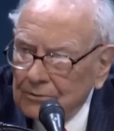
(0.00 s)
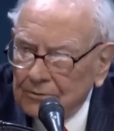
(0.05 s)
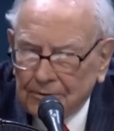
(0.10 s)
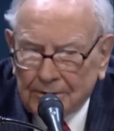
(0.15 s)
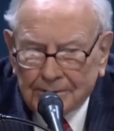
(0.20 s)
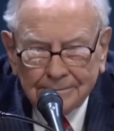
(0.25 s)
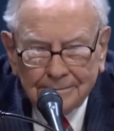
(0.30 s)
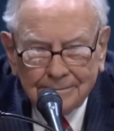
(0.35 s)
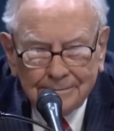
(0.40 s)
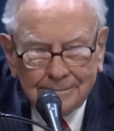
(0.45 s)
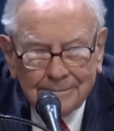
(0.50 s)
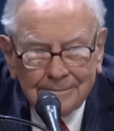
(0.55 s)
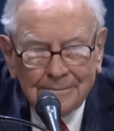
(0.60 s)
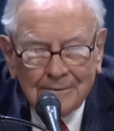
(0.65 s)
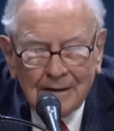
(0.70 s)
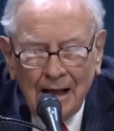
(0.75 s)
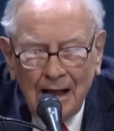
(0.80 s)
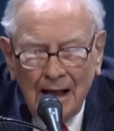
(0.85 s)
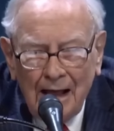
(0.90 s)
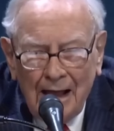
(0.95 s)
All right,
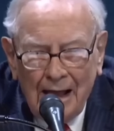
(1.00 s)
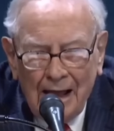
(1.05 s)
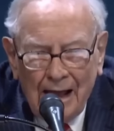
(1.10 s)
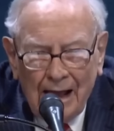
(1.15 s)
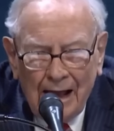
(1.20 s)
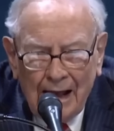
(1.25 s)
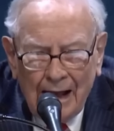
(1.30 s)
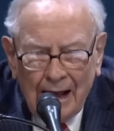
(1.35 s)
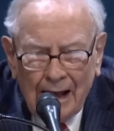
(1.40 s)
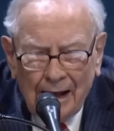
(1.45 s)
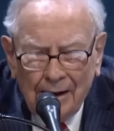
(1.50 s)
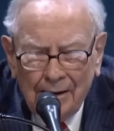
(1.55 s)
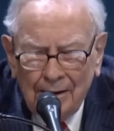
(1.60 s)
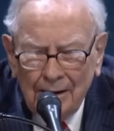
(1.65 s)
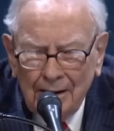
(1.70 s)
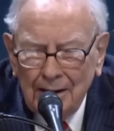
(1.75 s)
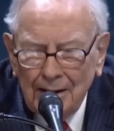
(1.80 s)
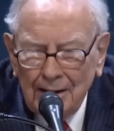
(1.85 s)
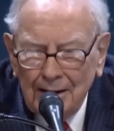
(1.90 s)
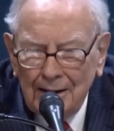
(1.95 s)
folks, buckle up.
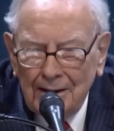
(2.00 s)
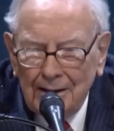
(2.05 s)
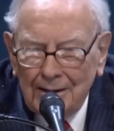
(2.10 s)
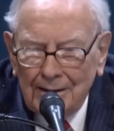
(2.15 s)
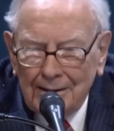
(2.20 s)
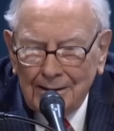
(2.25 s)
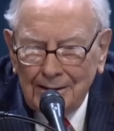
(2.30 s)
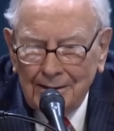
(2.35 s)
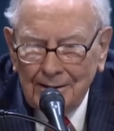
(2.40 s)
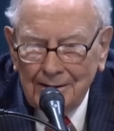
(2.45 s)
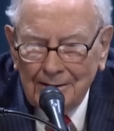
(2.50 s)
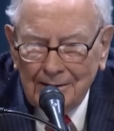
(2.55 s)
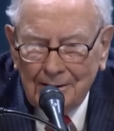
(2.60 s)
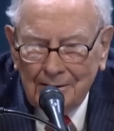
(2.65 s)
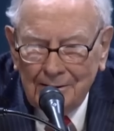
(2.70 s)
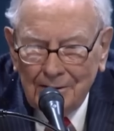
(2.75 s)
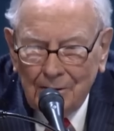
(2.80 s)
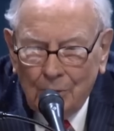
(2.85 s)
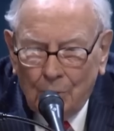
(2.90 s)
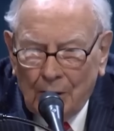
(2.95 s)
This is a big one.
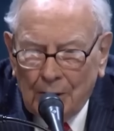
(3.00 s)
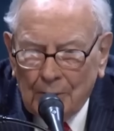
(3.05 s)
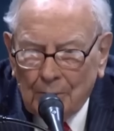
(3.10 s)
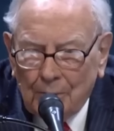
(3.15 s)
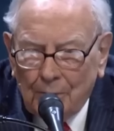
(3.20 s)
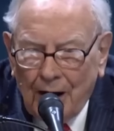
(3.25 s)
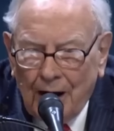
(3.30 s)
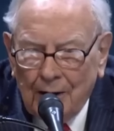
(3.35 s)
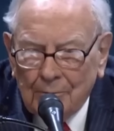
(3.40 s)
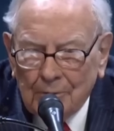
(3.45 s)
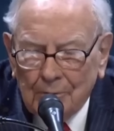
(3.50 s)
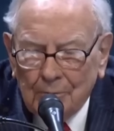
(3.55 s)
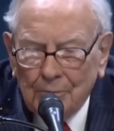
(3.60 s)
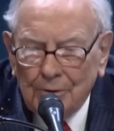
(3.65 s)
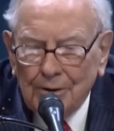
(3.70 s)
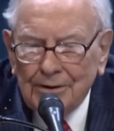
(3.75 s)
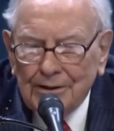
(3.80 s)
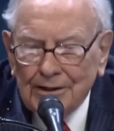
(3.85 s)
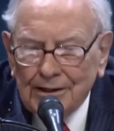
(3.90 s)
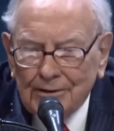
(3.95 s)
In the most
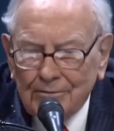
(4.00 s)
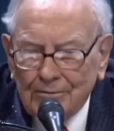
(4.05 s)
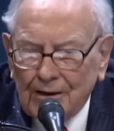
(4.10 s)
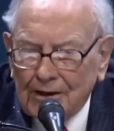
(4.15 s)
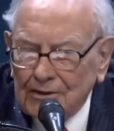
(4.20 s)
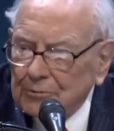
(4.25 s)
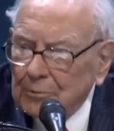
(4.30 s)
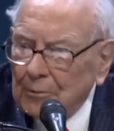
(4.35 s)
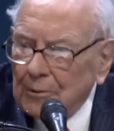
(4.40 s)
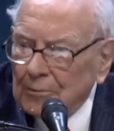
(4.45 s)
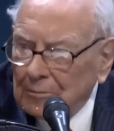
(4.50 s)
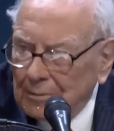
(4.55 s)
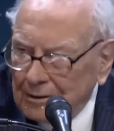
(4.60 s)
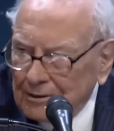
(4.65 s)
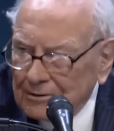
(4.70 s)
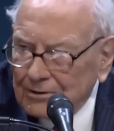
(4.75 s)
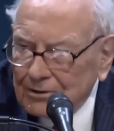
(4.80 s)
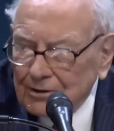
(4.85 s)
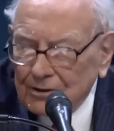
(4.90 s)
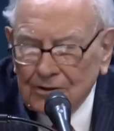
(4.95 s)
recent Berkshire Hathaway
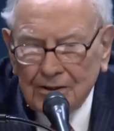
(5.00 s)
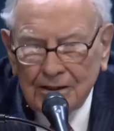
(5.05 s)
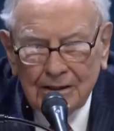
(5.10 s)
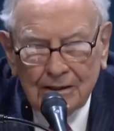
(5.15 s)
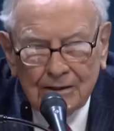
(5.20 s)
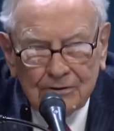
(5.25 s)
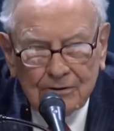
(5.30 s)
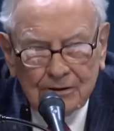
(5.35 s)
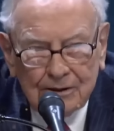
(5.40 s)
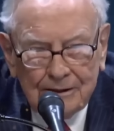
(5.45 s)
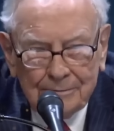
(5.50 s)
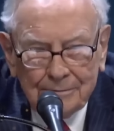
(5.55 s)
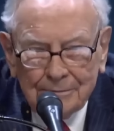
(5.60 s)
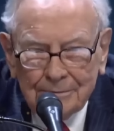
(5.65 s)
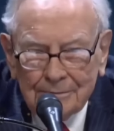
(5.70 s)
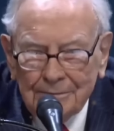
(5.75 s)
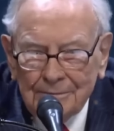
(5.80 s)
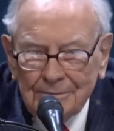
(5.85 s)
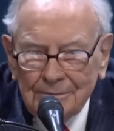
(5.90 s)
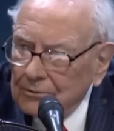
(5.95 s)
annual meeting,
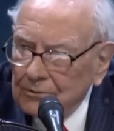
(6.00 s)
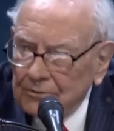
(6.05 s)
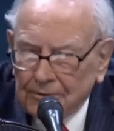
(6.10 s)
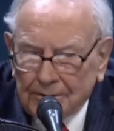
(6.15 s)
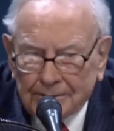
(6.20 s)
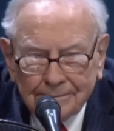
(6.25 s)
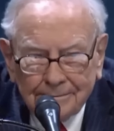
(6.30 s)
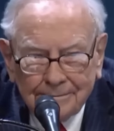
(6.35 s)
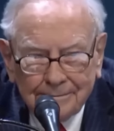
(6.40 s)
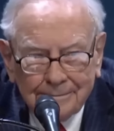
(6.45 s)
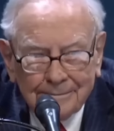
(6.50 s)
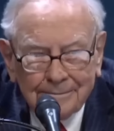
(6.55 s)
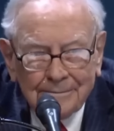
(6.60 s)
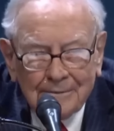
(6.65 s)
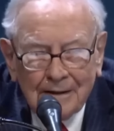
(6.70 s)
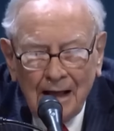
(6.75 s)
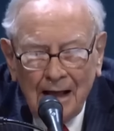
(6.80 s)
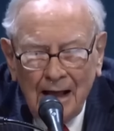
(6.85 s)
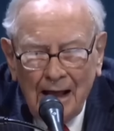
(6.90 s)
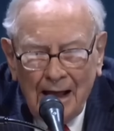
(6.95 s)
Warren Buffett dropped a
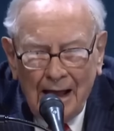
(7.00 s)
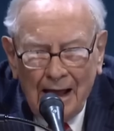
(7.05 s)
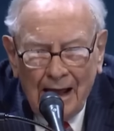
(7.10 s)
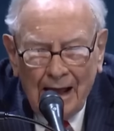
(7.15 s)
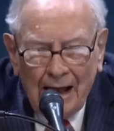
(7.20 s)
bombshell.